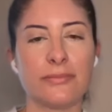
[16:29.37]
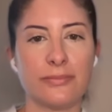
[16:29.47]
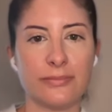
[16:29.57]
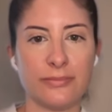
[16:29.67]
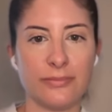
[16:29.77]

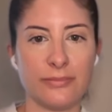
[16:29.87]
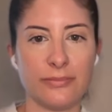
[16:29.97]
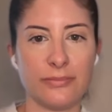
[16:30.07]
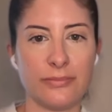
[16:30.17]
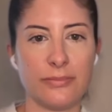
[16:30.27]

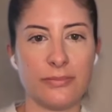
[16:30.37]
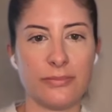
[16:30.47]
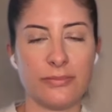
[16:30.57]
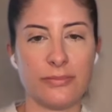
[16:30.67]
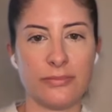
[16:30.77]

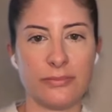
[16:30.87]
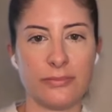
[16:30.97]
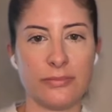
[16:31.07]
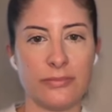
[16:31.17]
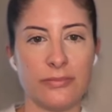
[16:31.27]
(not speaking)